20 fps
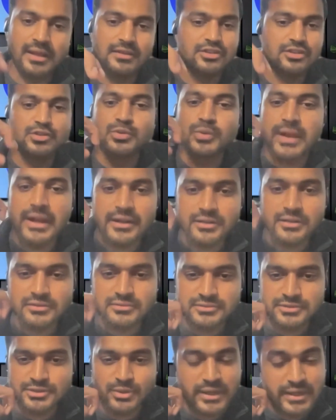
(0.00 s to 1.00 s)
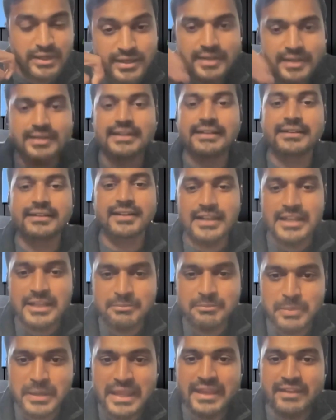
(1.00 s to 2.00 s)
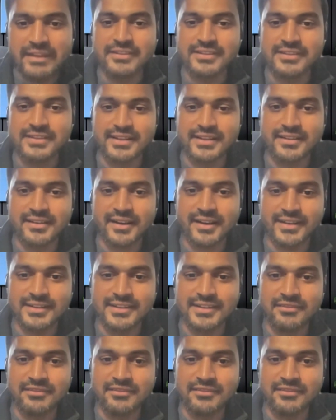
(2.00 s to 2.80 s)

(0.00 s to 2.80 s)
you can literally play with it, right?